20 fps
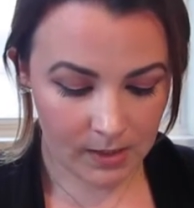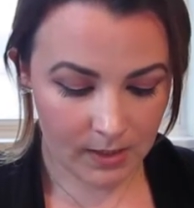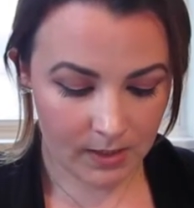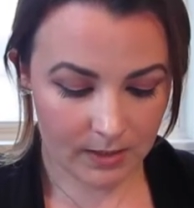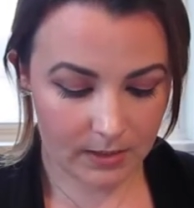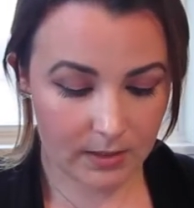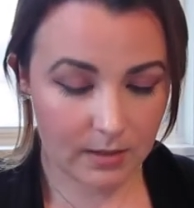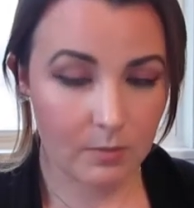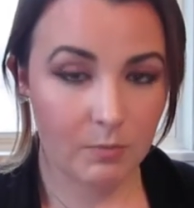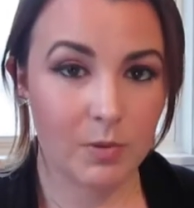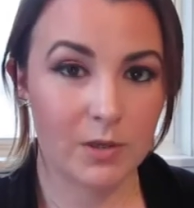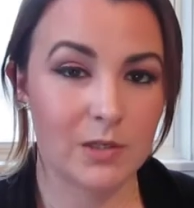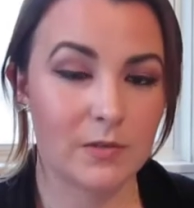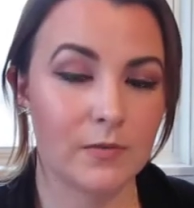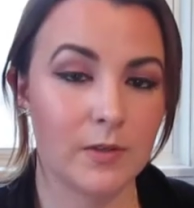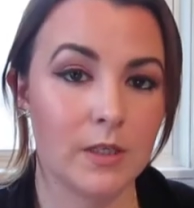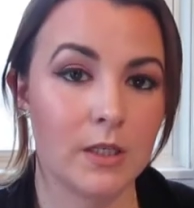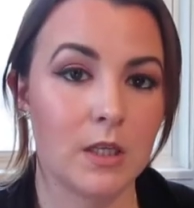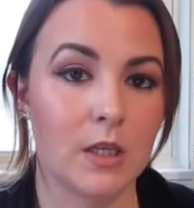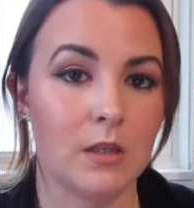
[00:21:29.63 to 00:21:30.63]
It's the
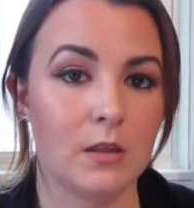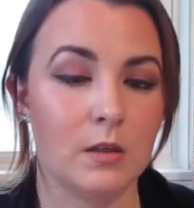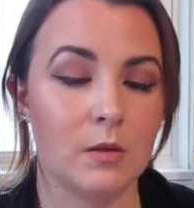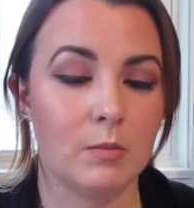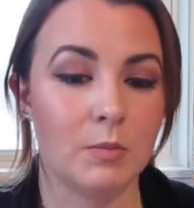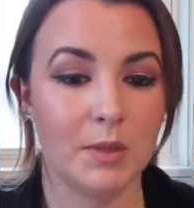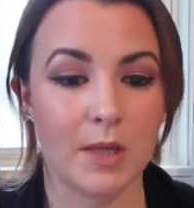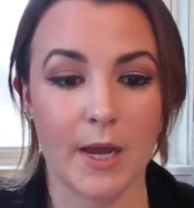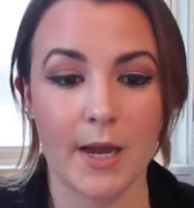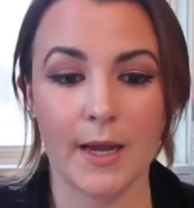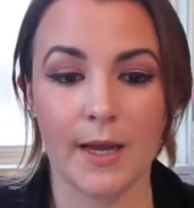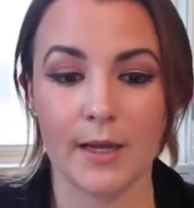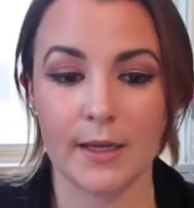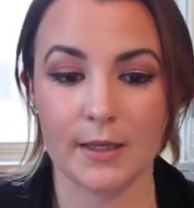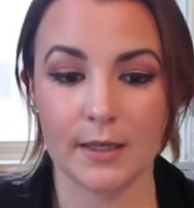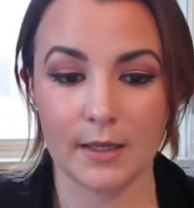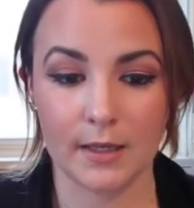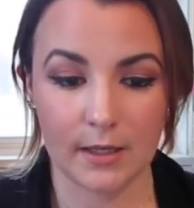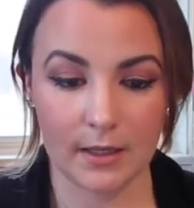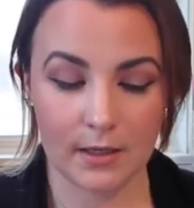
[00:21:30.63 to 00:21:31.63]
perfect color
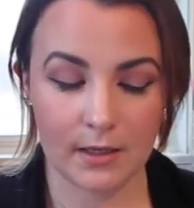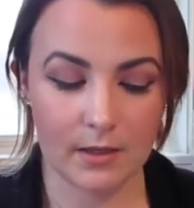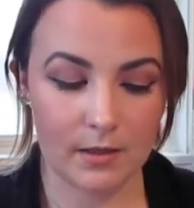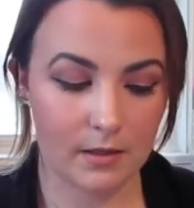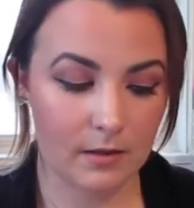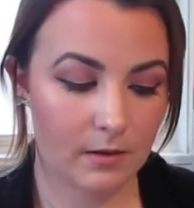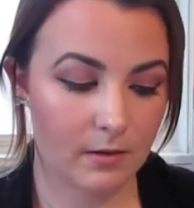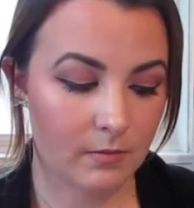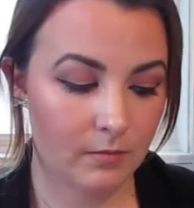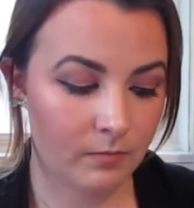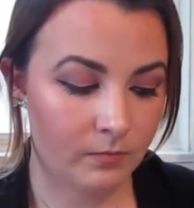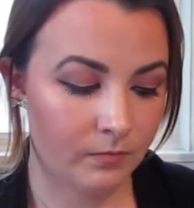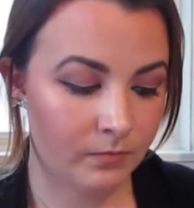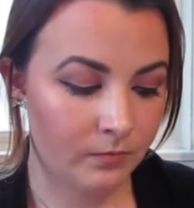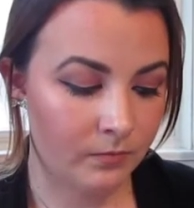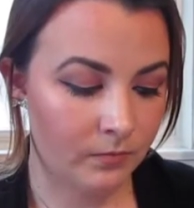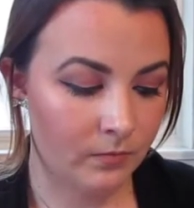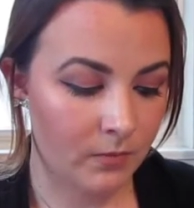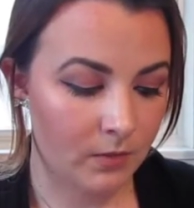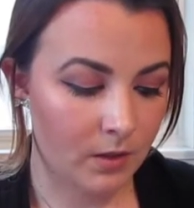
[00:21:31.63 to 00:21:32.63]
black, and
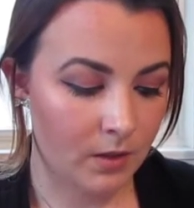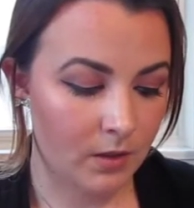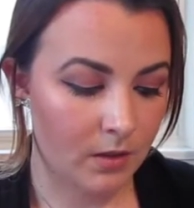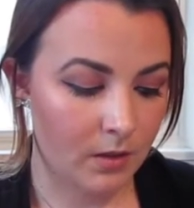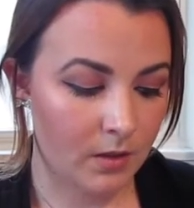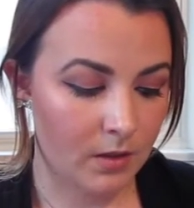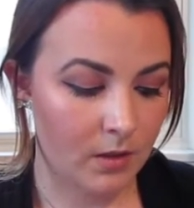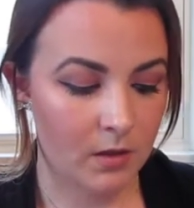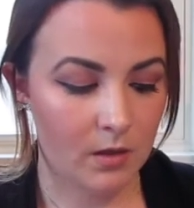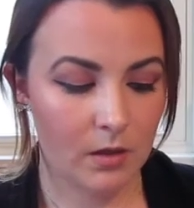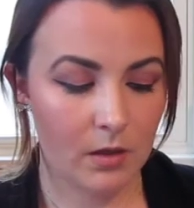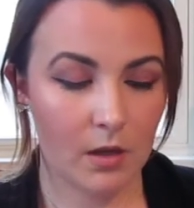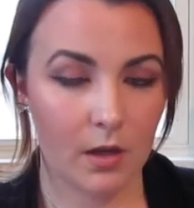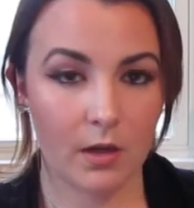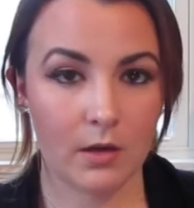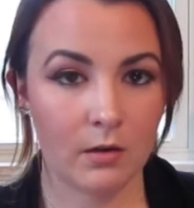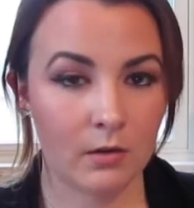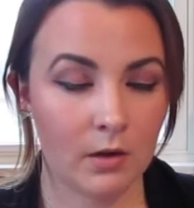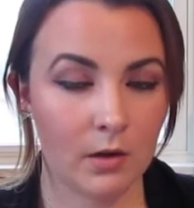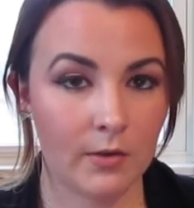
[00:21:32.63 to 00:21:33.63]

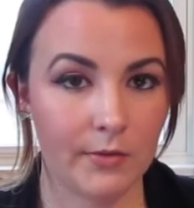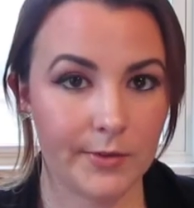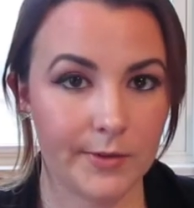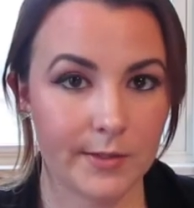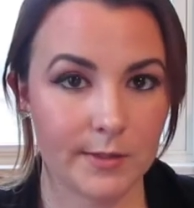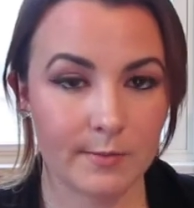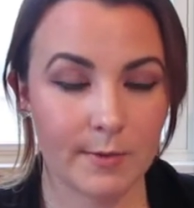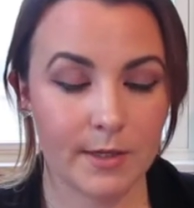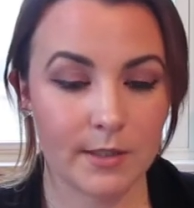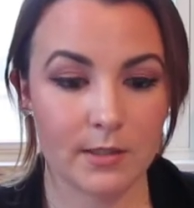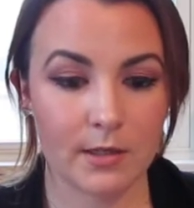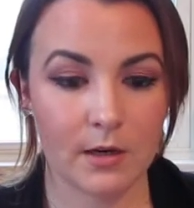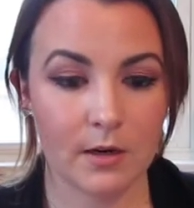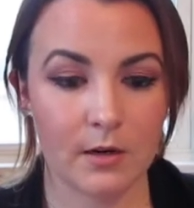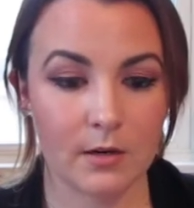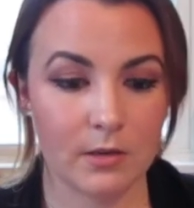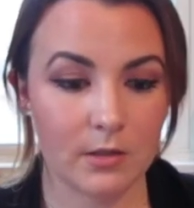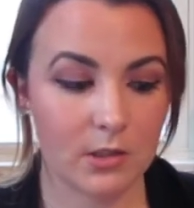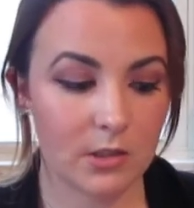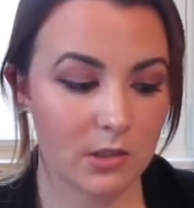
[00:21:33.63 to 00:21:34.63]
I don't know, this
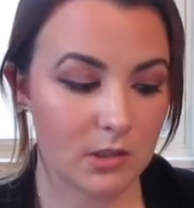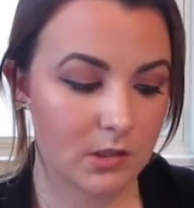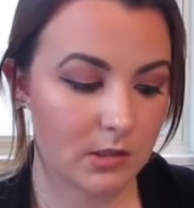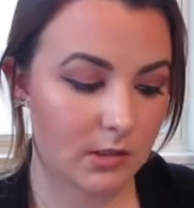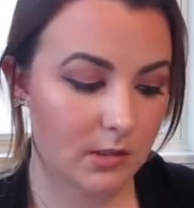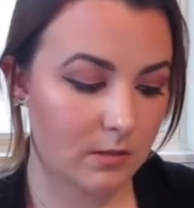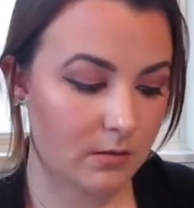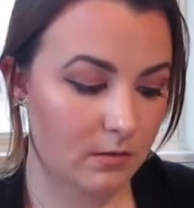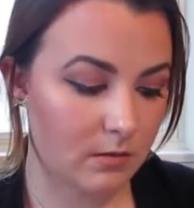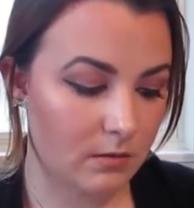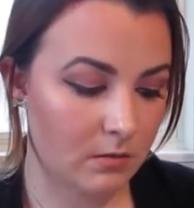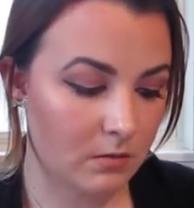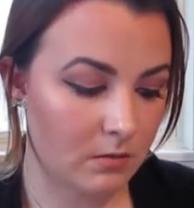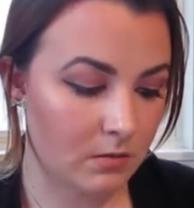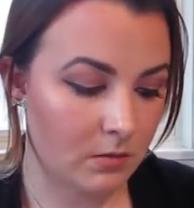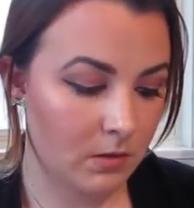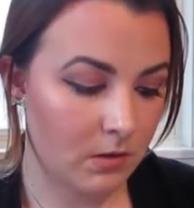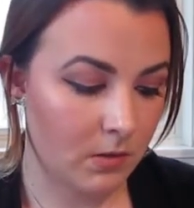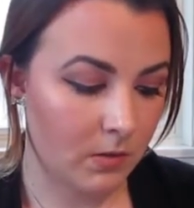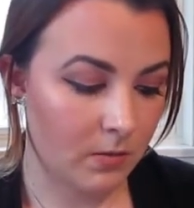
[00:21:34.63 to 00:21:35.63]
mascara is just,
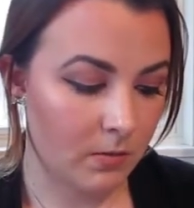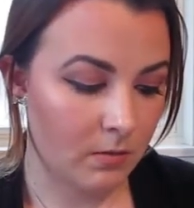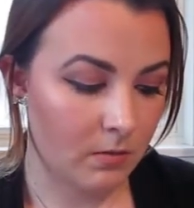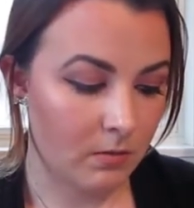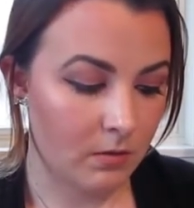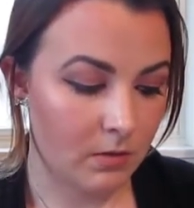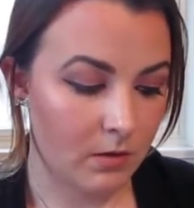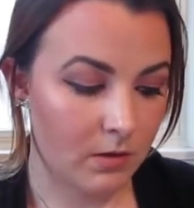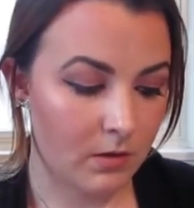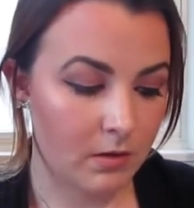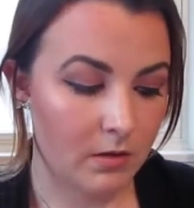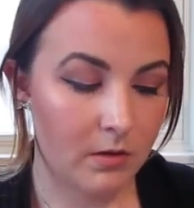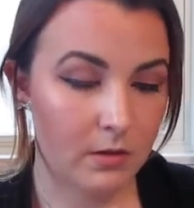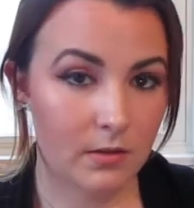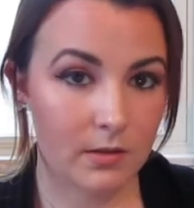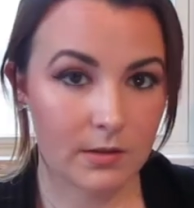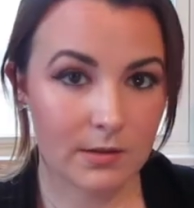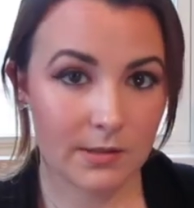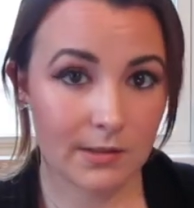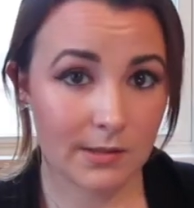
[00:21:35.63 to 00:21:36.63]

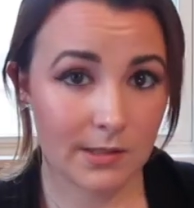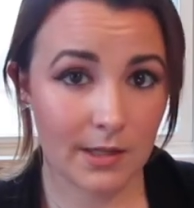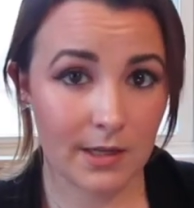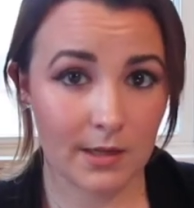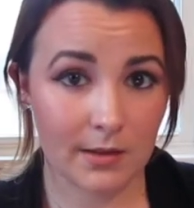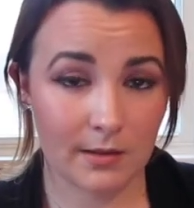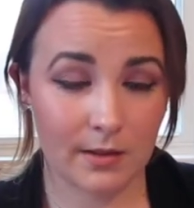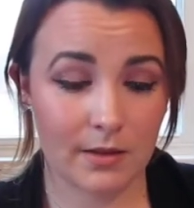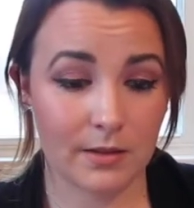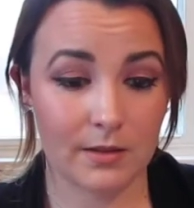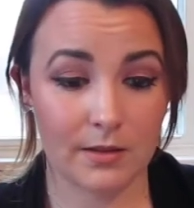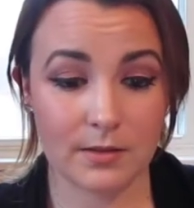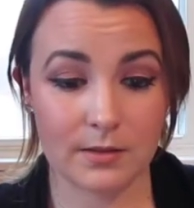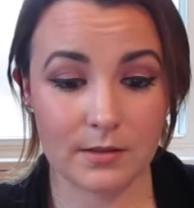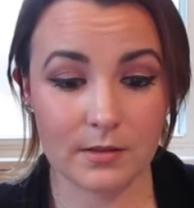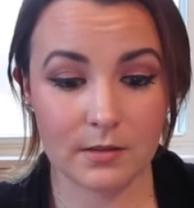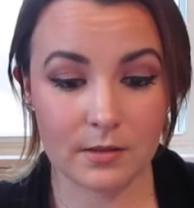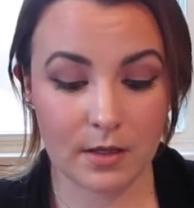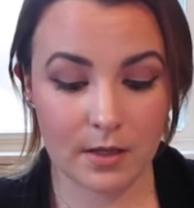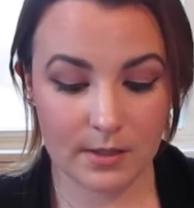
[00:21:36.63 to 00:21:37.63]
this is it. Like,
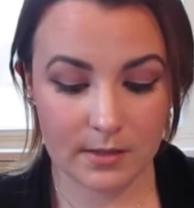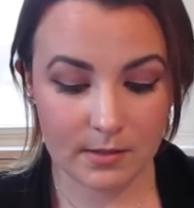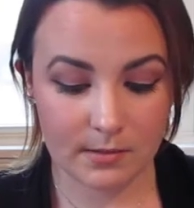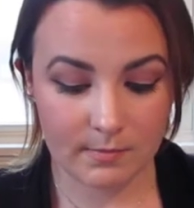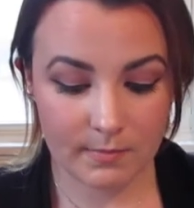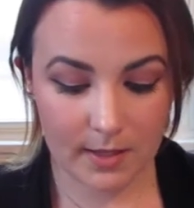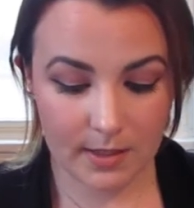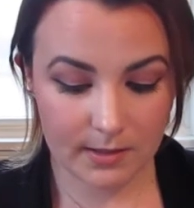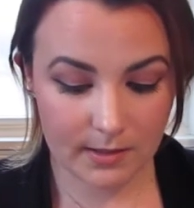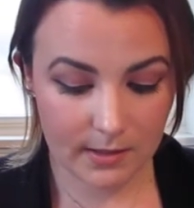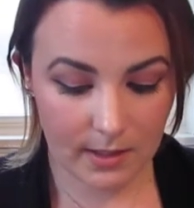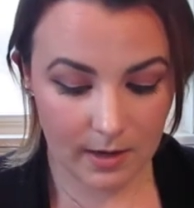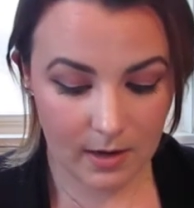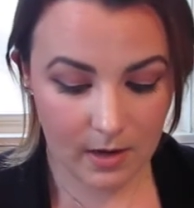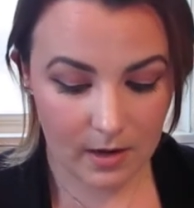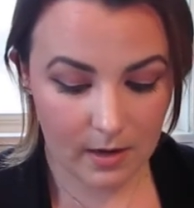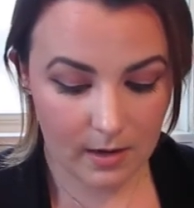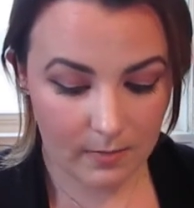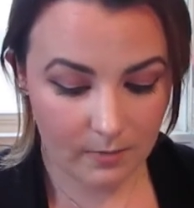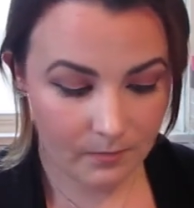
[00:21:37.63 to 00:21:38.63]
this is awesome
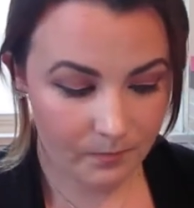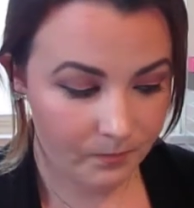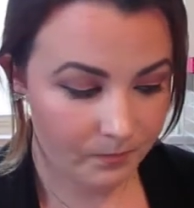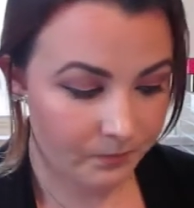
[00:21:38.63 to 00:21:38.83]
mascara.